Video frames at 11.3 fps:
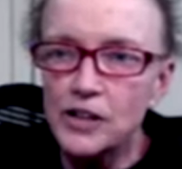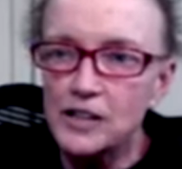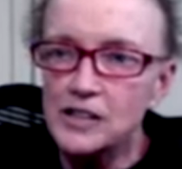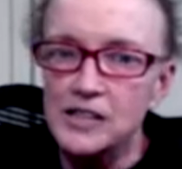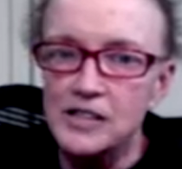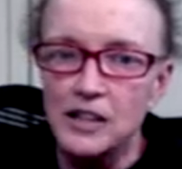is a
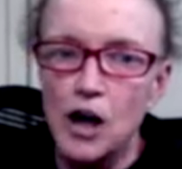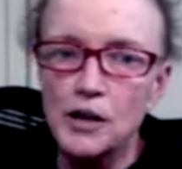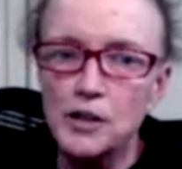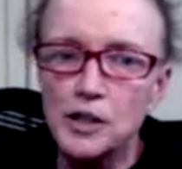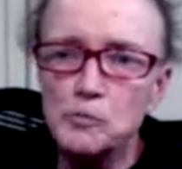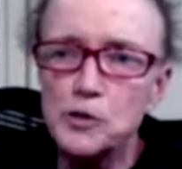long,
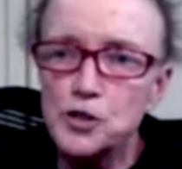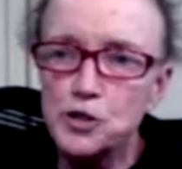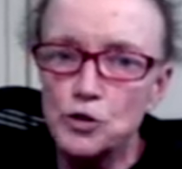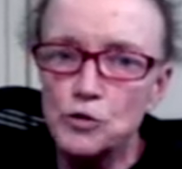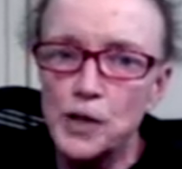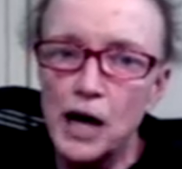thin tube
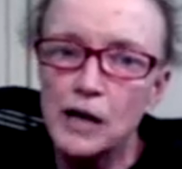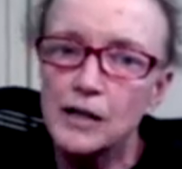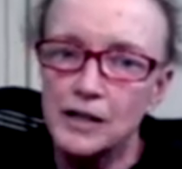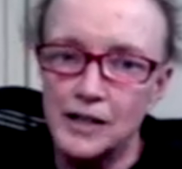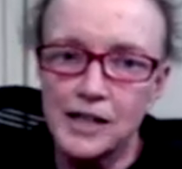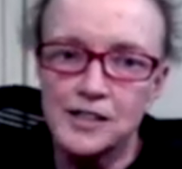that
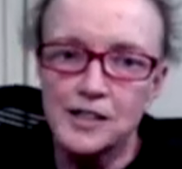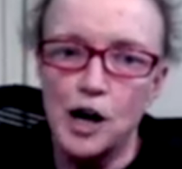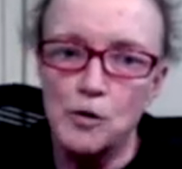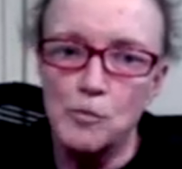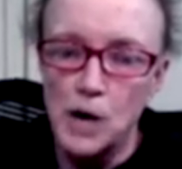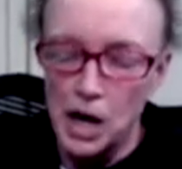connects our
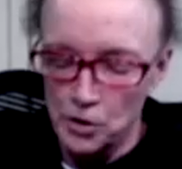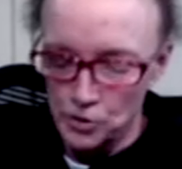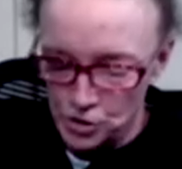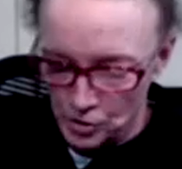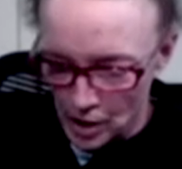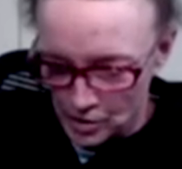mouth
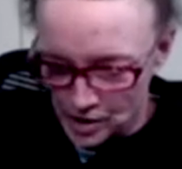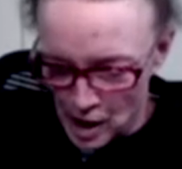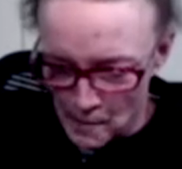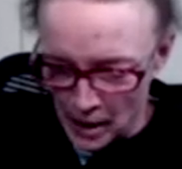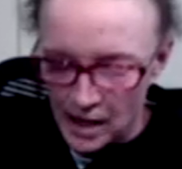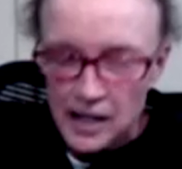to our stomach.